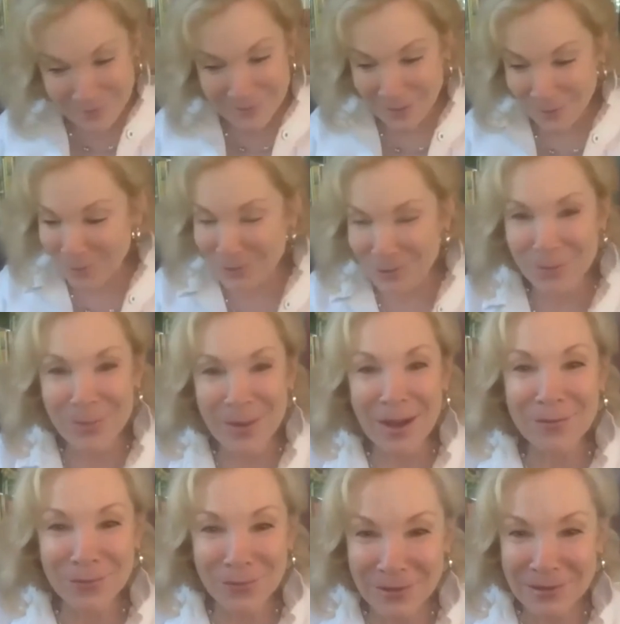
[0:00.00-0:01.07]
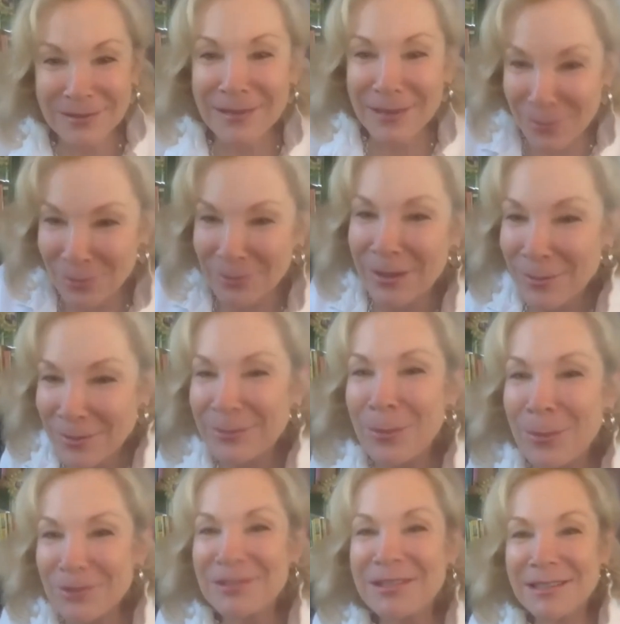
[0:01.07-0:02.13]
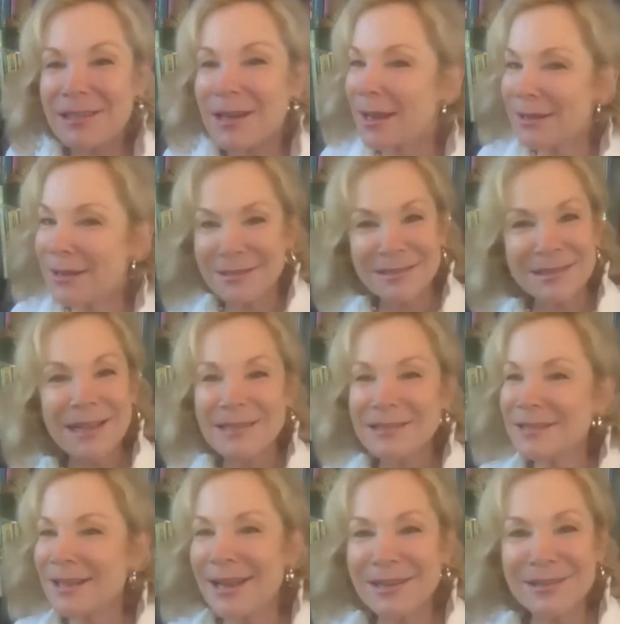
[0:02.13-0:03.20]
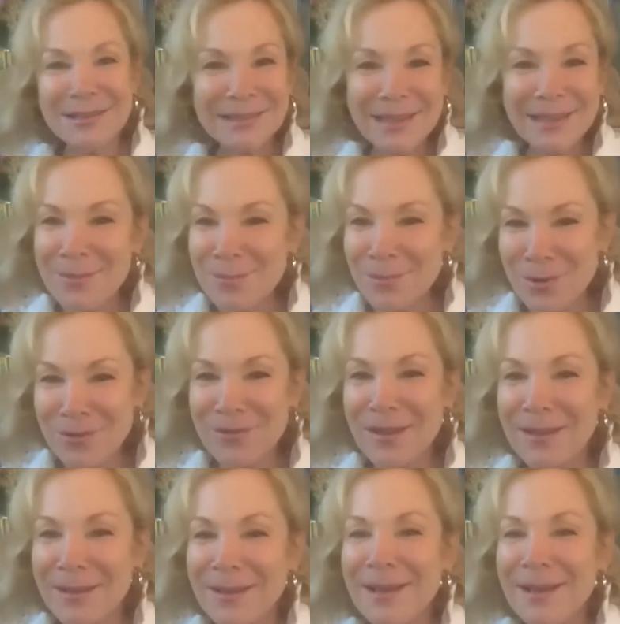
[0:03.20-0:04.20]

character back for the sequel. He was supposed to die. He just said, "I just kept moving."